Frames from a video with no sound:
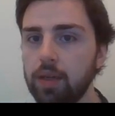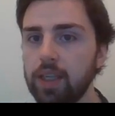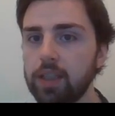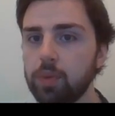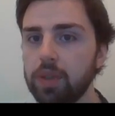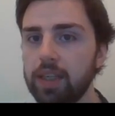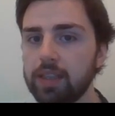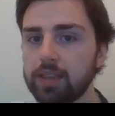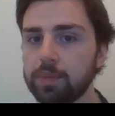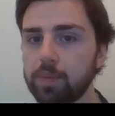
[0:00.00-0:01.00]
This one
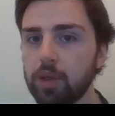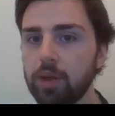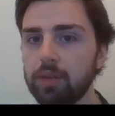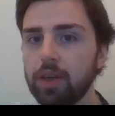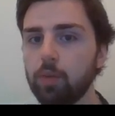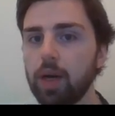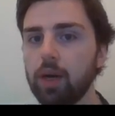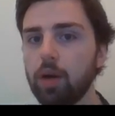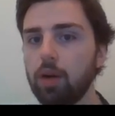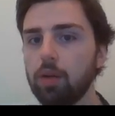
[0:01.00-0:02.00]
is doing very
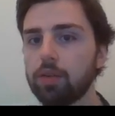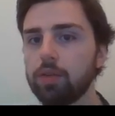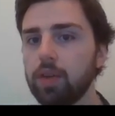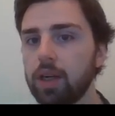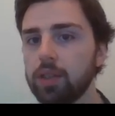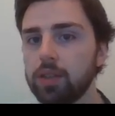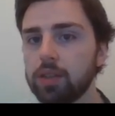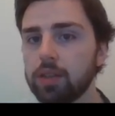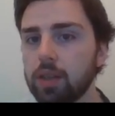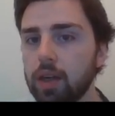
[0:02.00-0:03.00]
well. A lot of
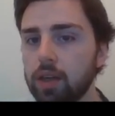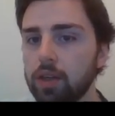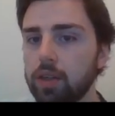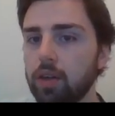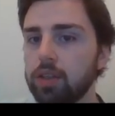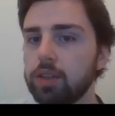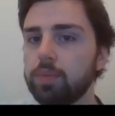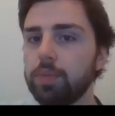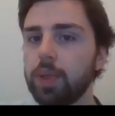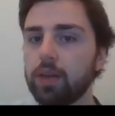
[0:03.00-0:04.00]
conversions, a good cost
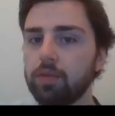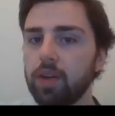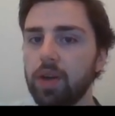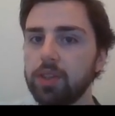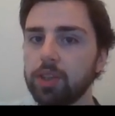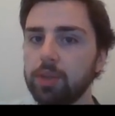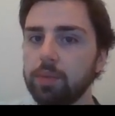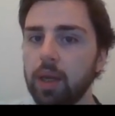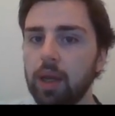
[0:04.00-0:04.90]
per conversion,